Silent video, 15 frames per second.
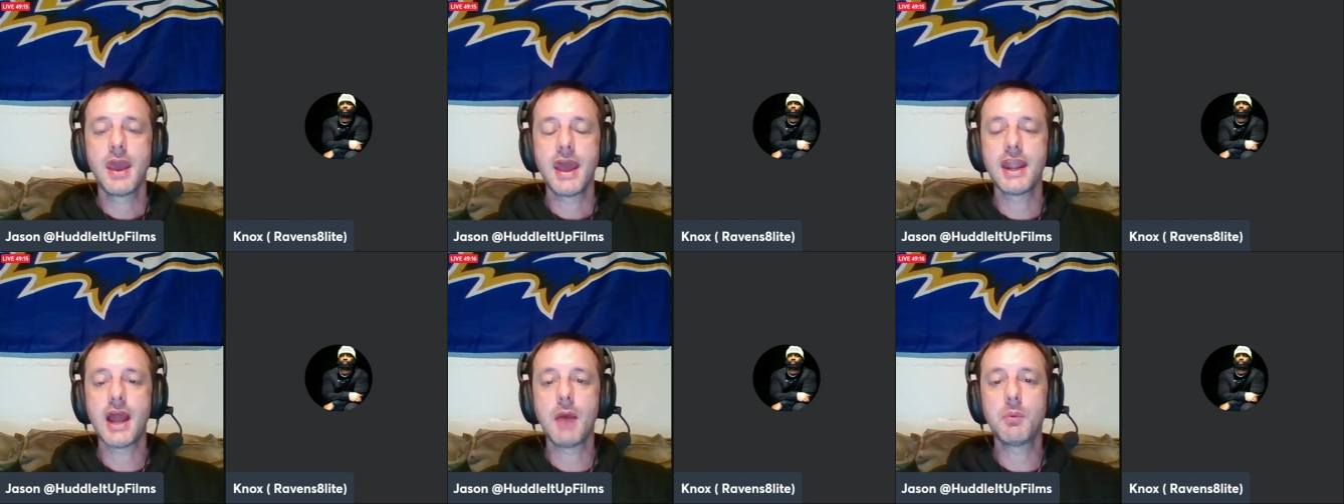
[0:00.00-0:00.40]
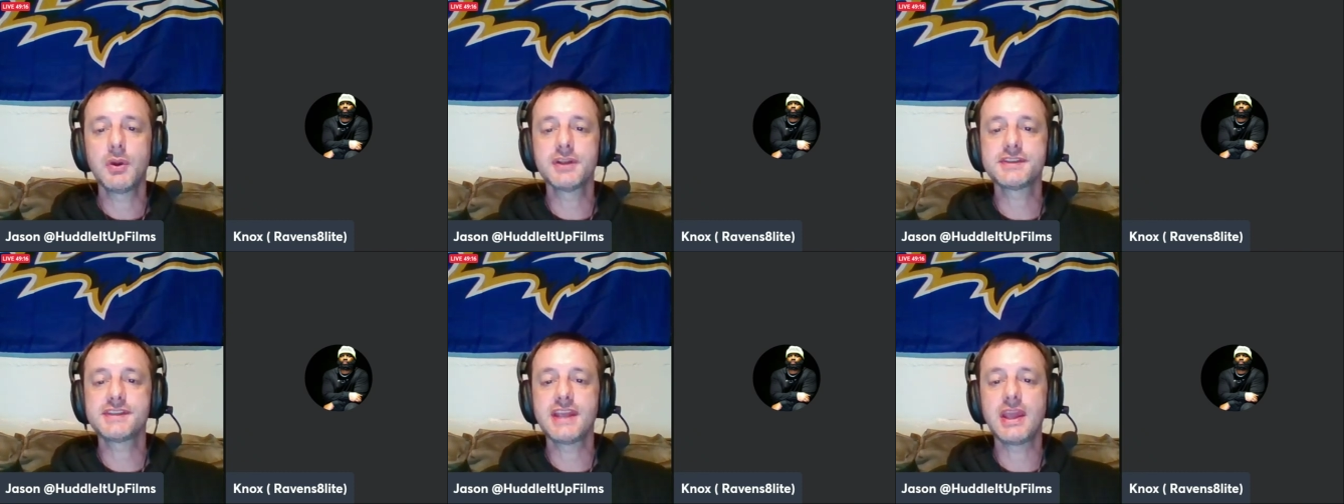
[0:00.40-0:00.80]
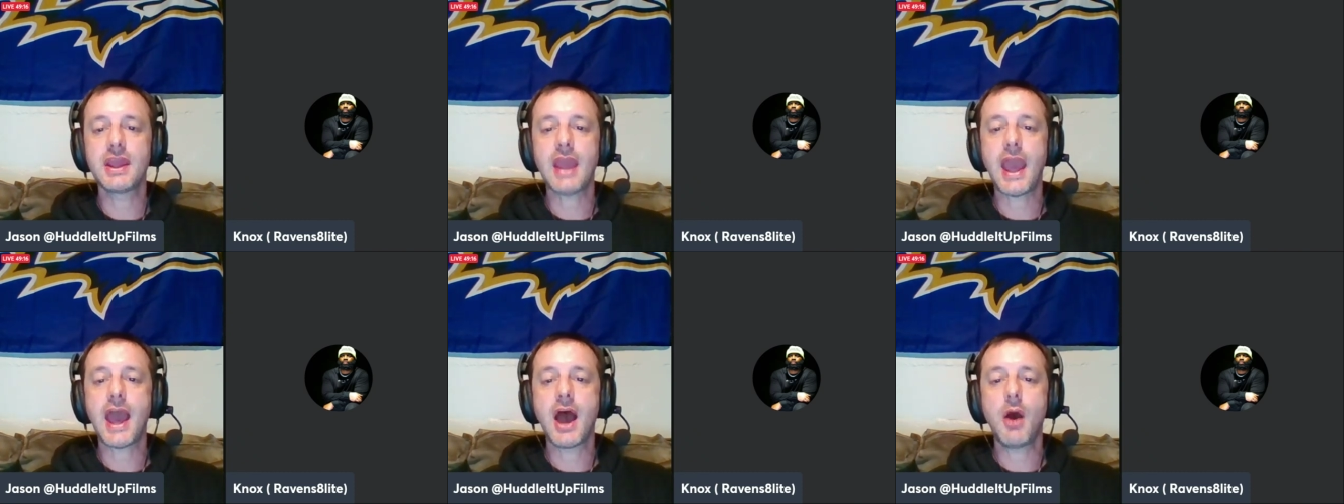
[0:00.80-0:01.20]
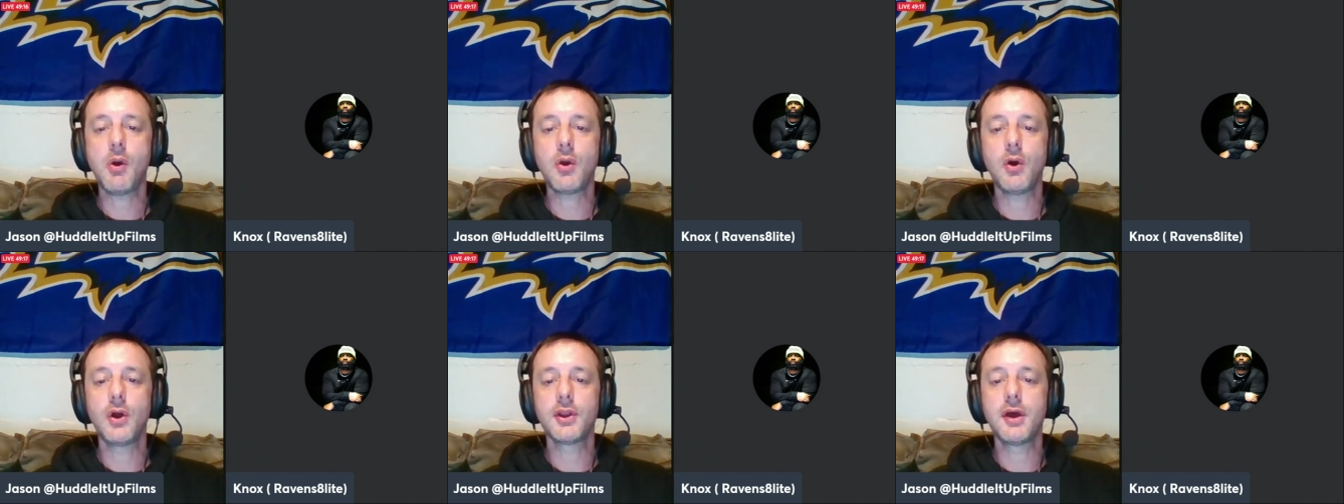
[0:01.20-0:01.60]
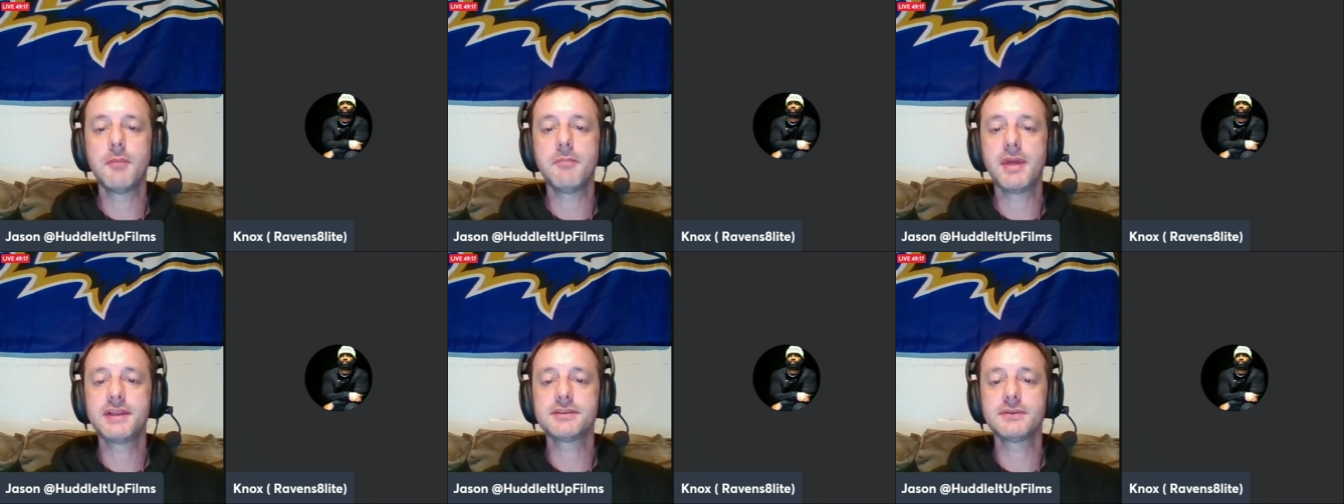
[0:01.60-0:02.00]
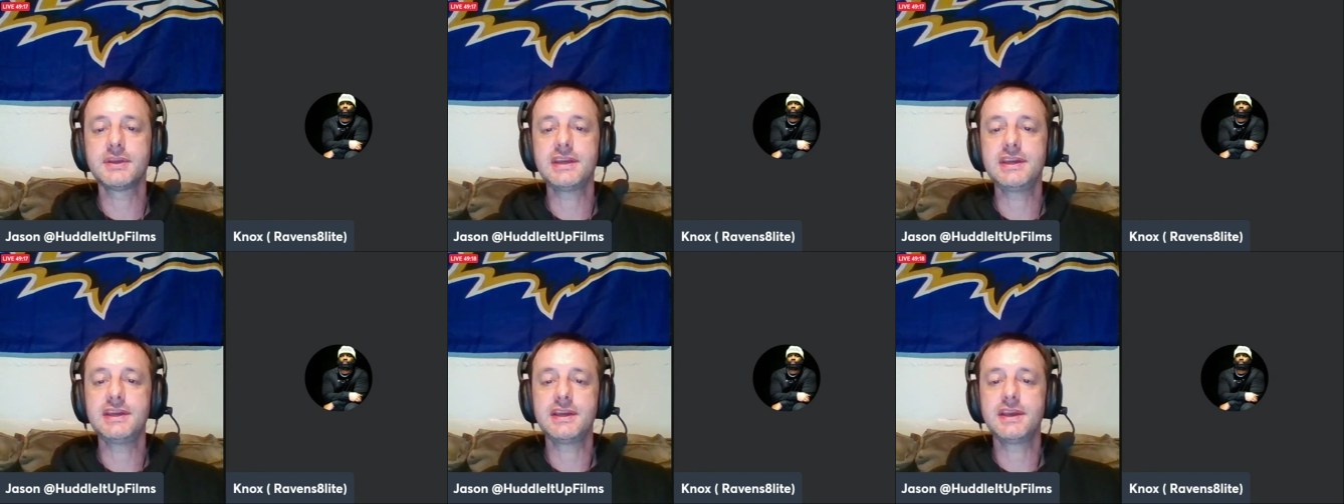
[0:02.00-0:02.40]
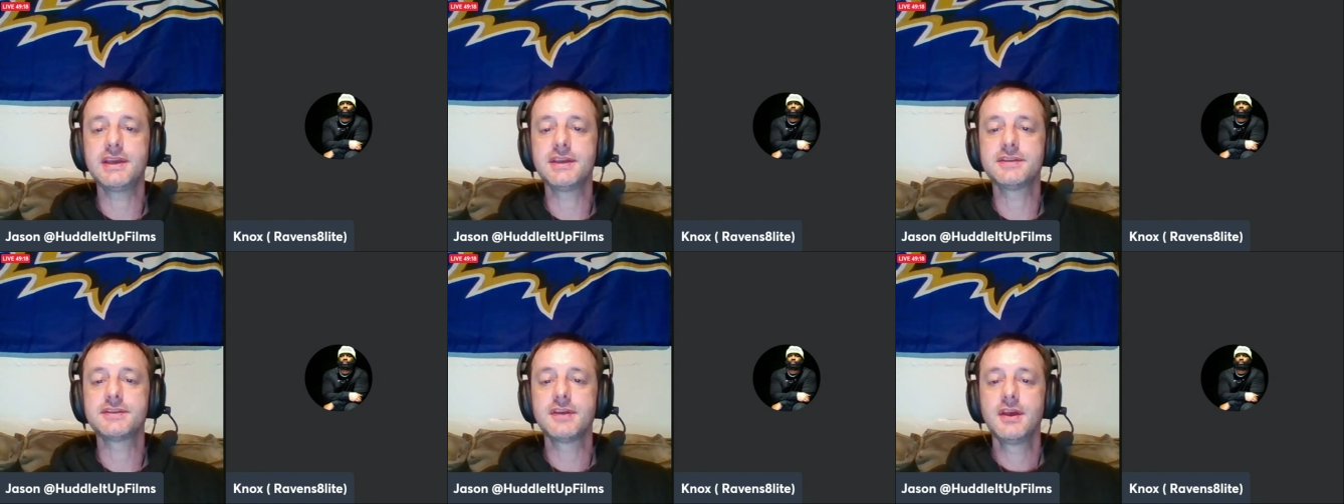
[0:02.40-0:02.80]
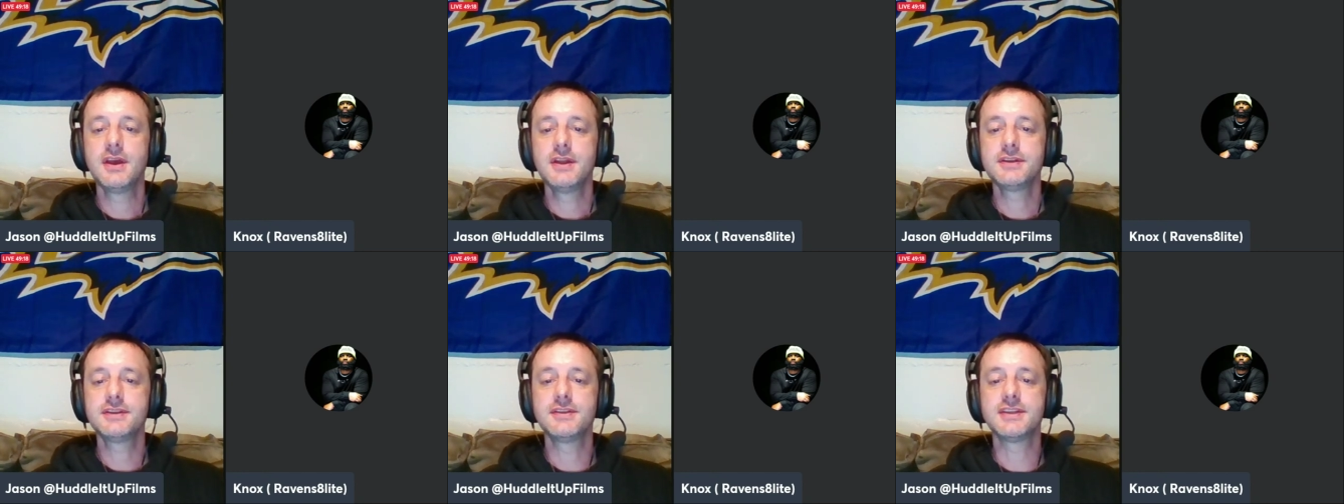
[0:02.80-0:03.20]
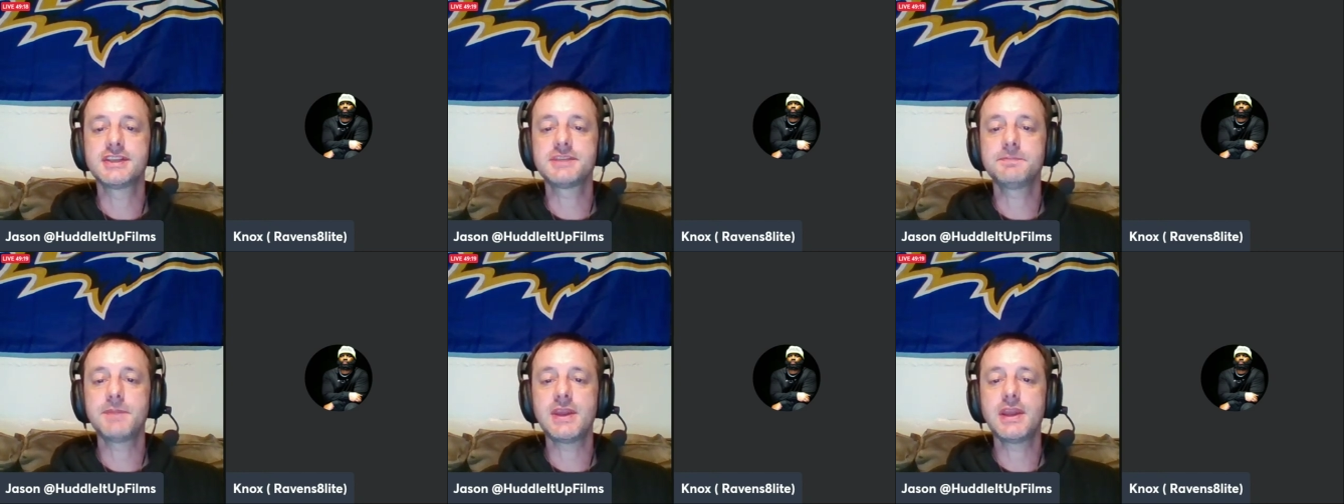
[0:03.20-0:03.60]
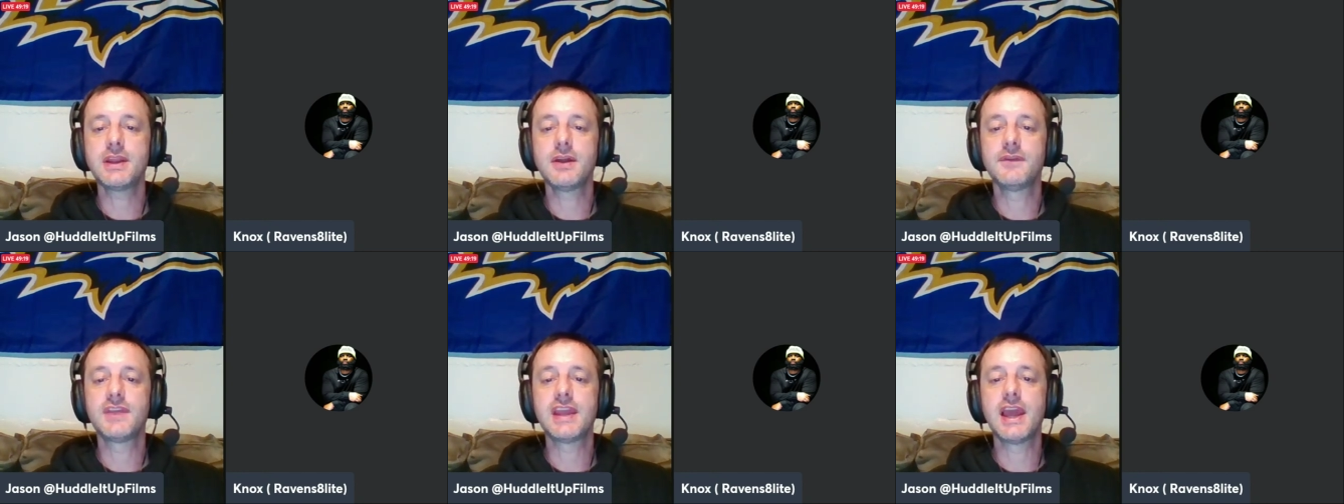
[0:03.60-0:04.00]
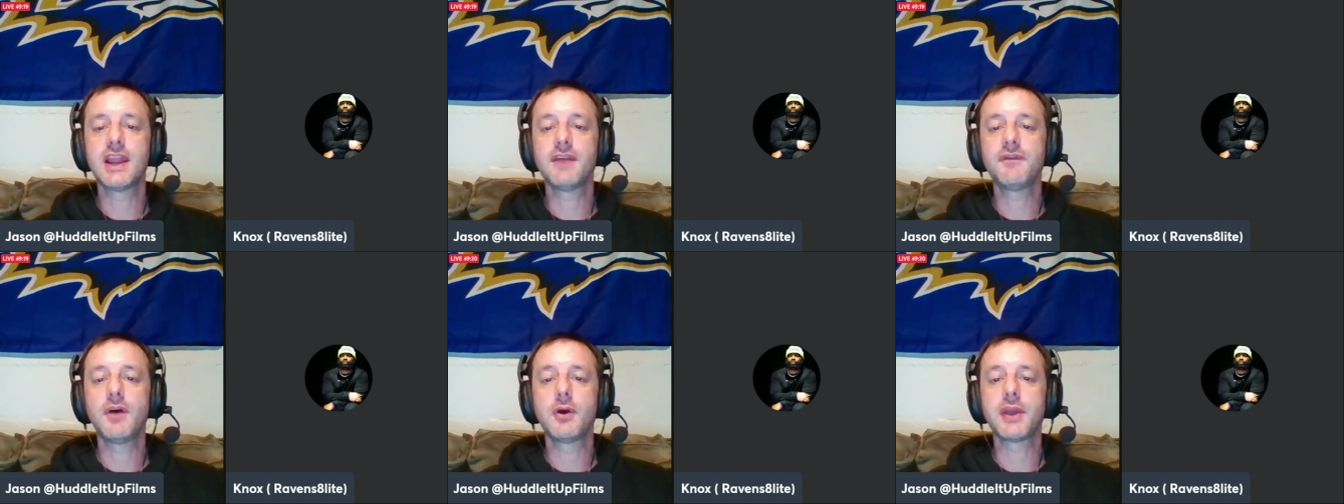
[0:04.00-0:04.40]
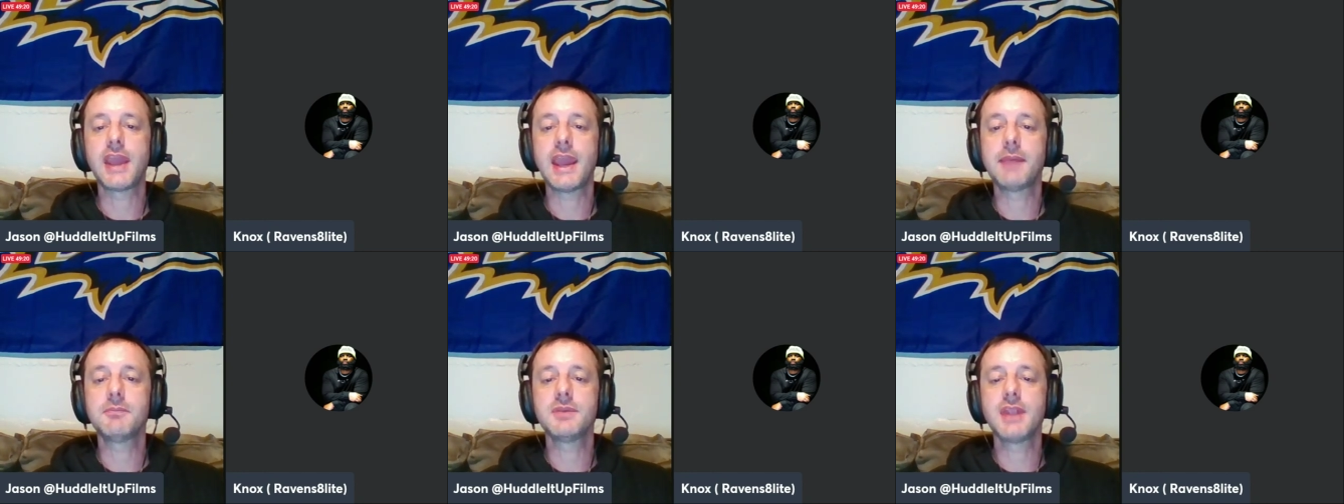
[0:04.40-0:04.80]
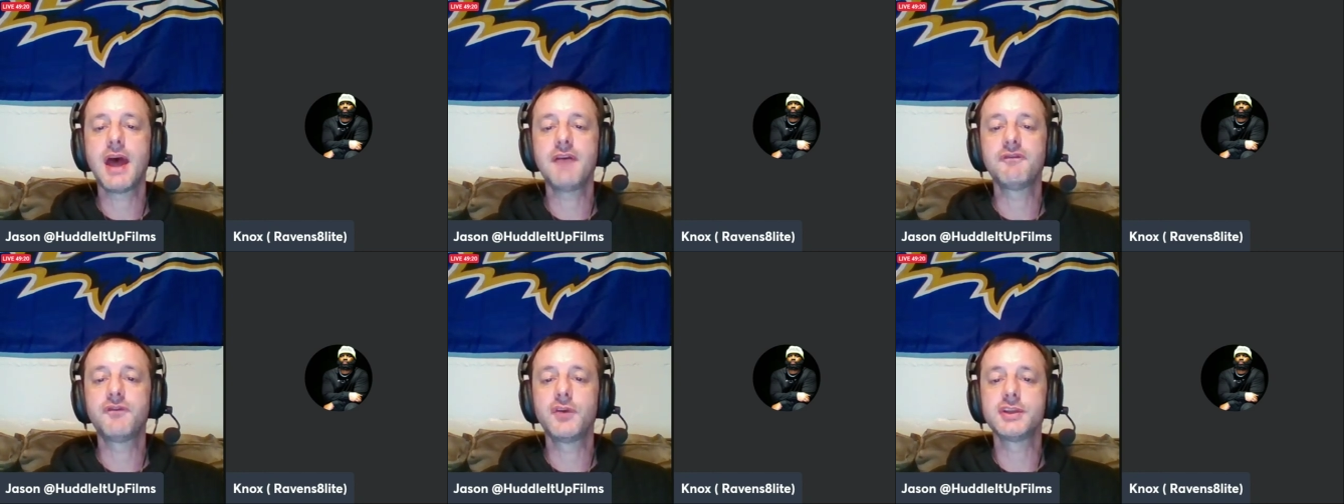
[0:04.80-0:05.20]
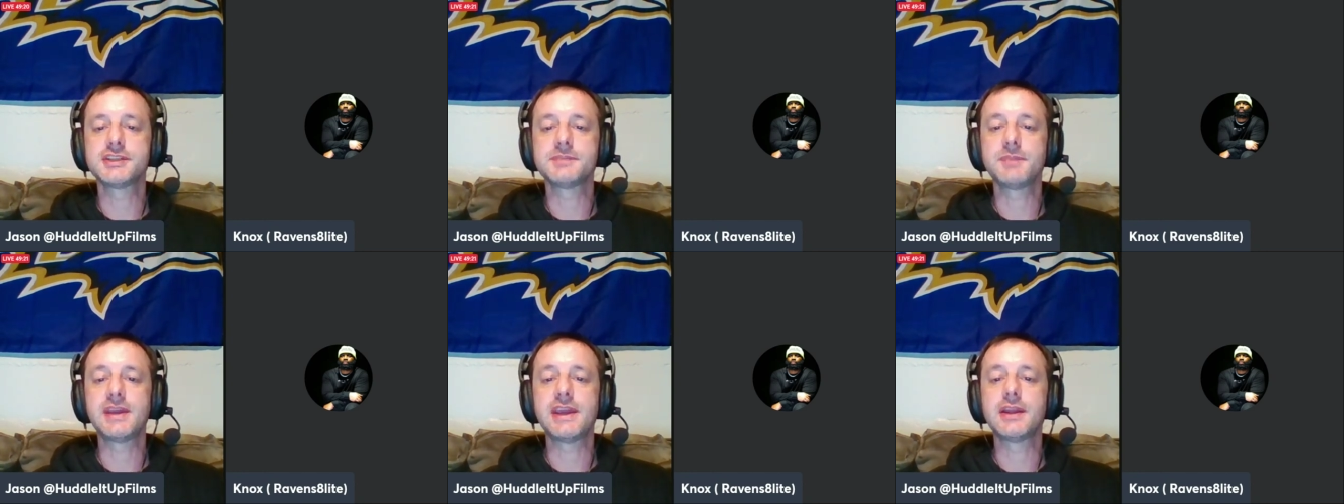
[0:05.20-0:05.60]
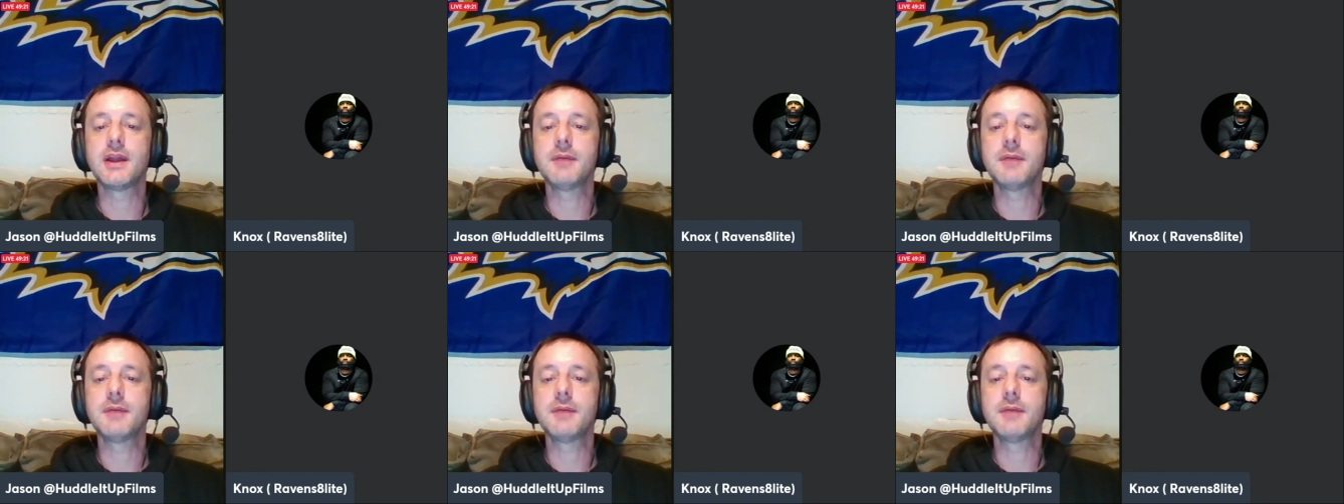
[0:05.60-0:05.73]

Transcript: and I want to see how caught up mentally he is to the speed of the NFL game, not foot speed.